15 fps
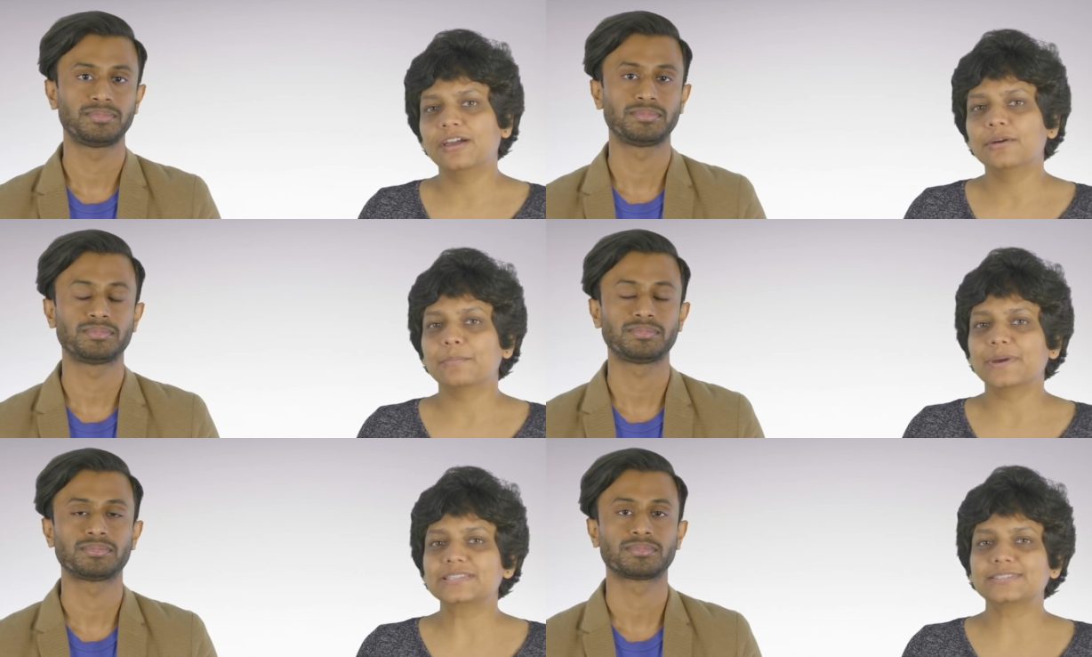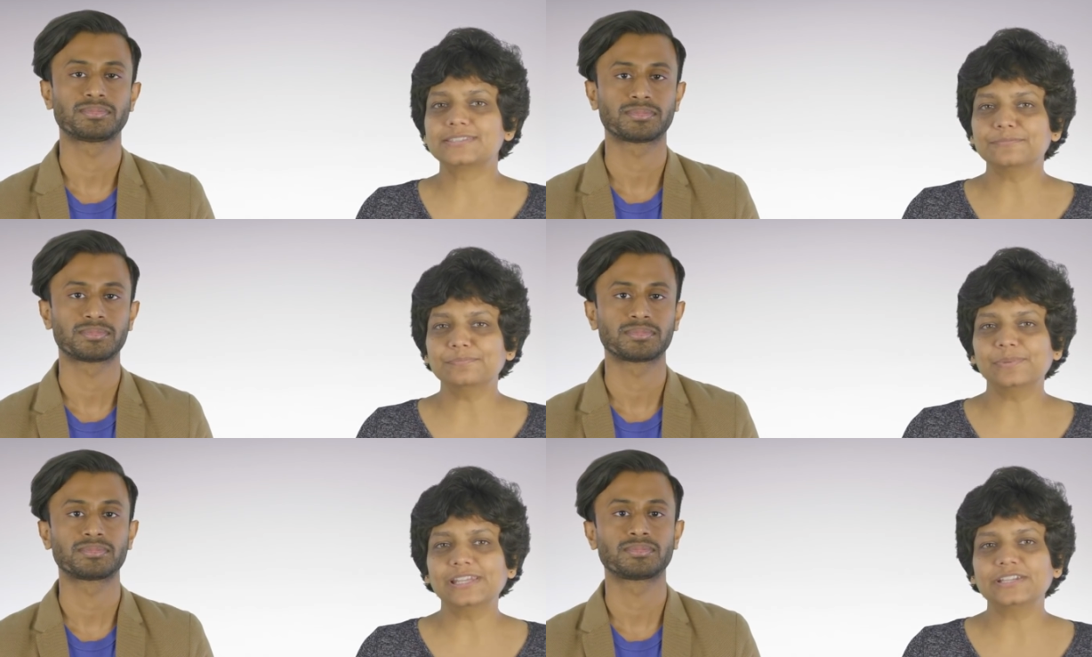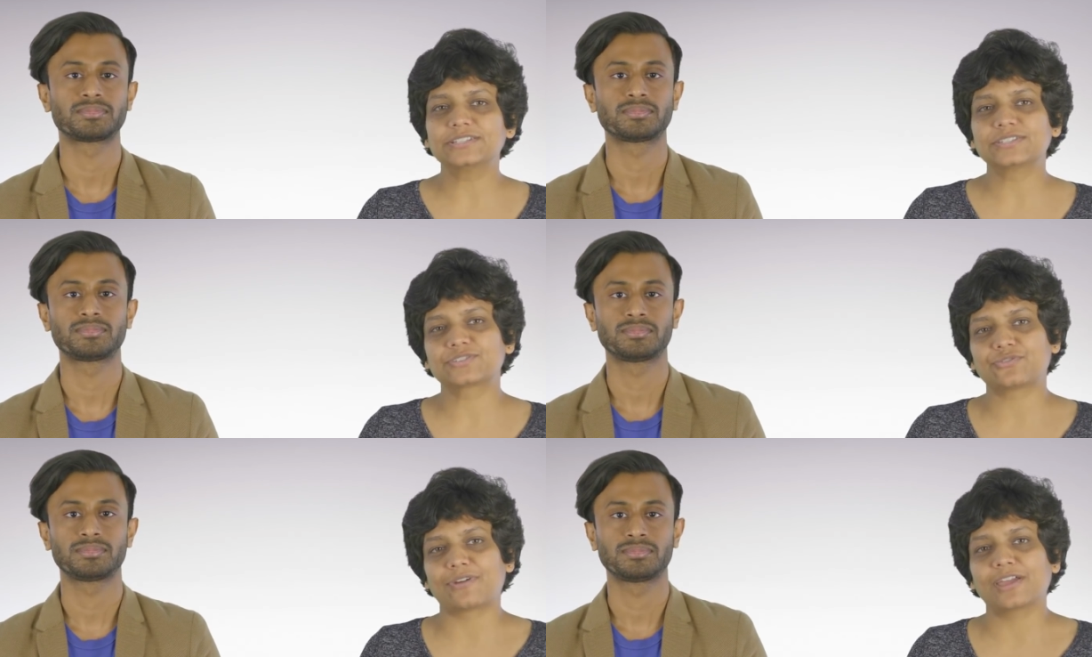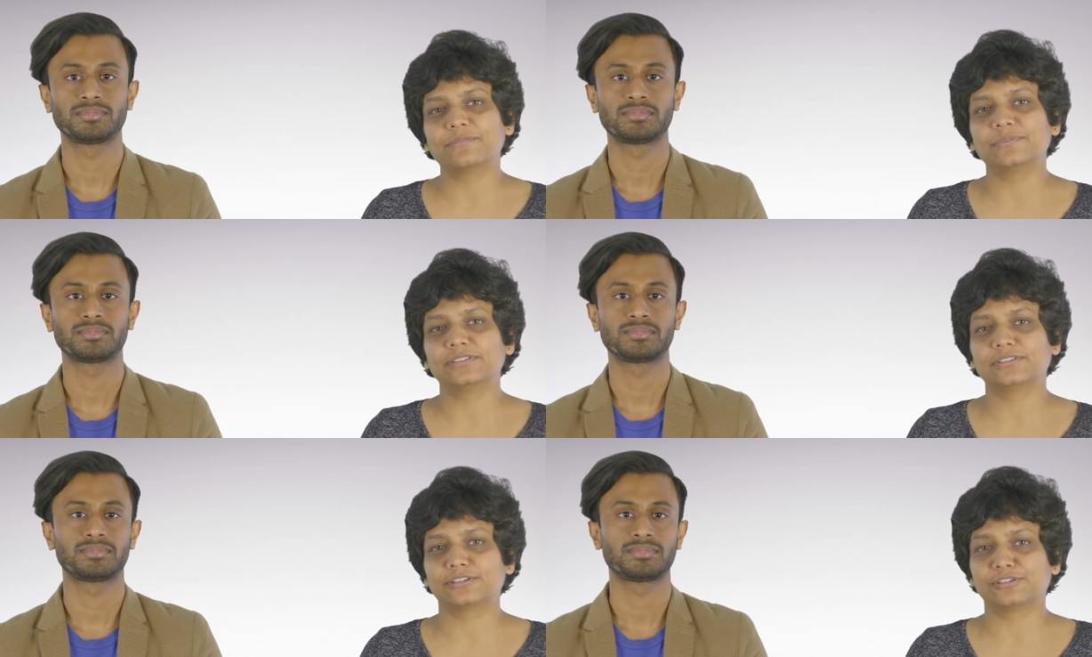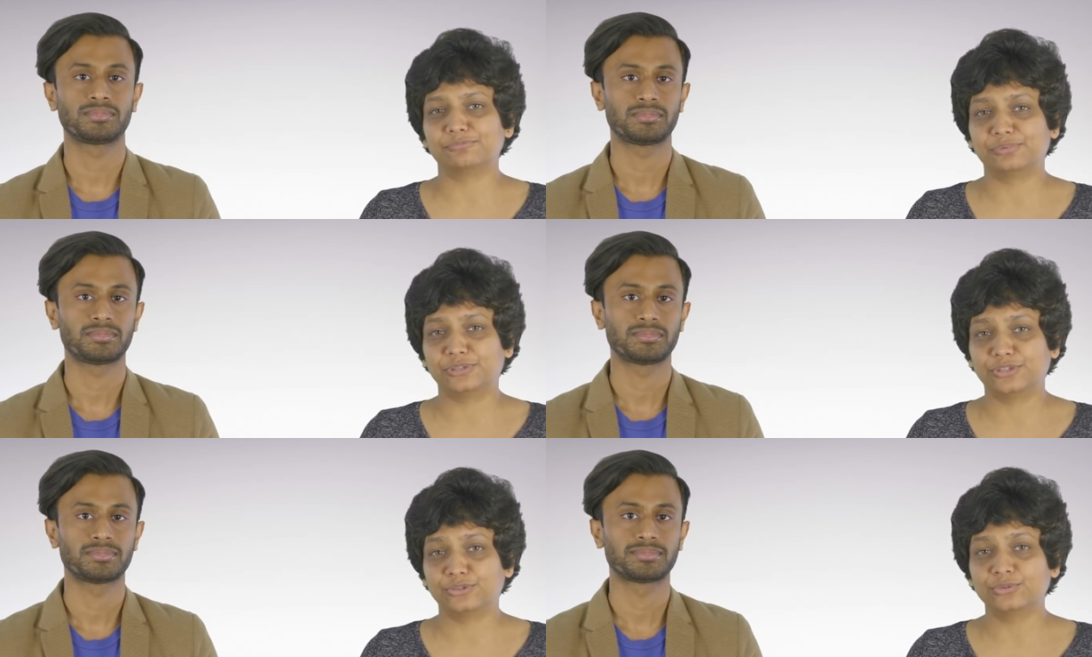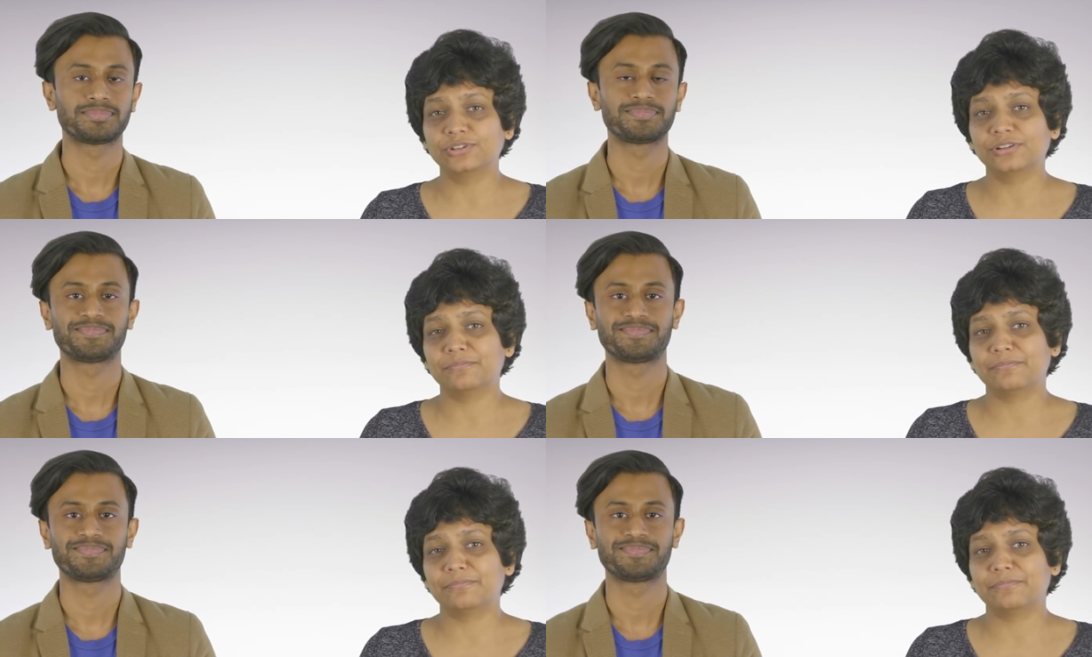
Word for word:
Speaker 1: By simply describing the compute,